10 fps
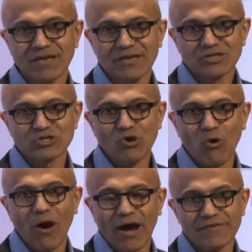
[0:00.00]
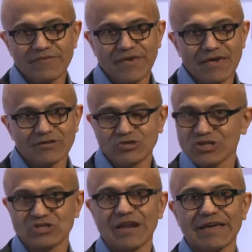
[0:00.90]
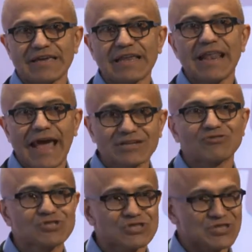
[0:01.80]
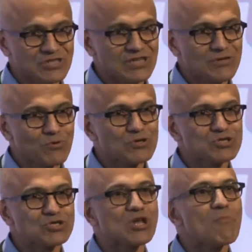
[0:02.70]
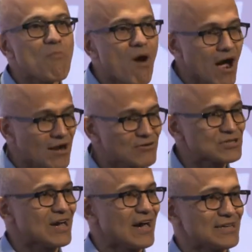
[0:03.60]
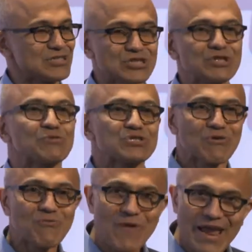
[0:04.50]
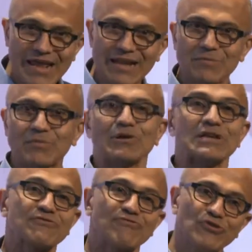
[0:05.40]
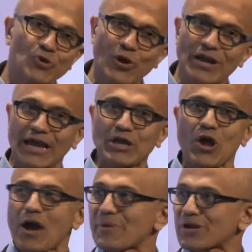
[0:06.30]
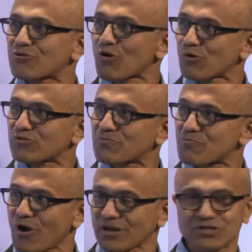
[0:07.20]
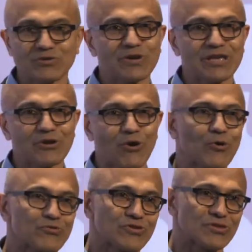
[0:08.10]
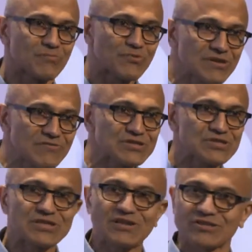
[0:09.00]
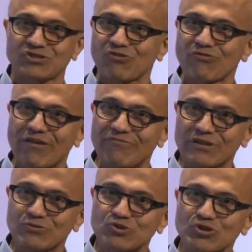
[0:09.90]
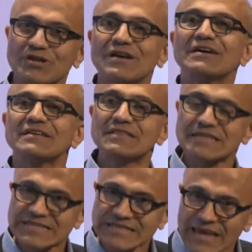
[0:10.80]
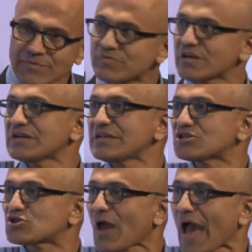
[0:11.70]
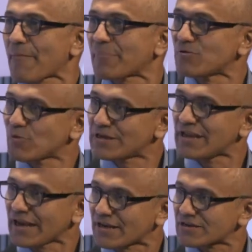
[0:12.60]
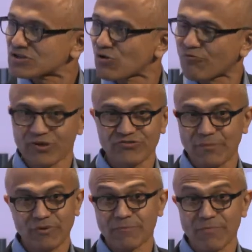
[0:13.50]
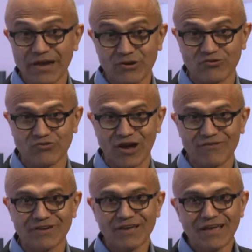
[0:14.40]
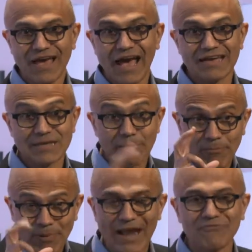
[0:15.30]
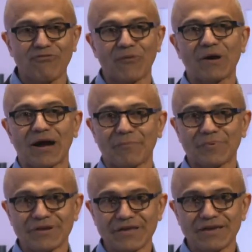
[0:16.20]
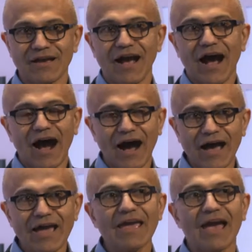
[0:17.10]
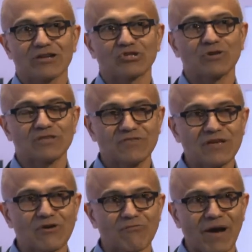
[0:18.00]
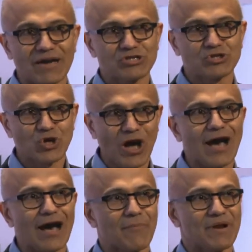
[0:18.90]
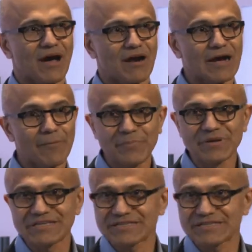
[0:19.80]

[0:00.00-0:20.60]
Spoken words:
So I think just like electricity was democratized, it was available, it fueled economic growth and productivity growth in the previous industrial revolution, the same thing needs to happen with data. So for example, at Microsoft, as a platform company, I actually think of my job and our company's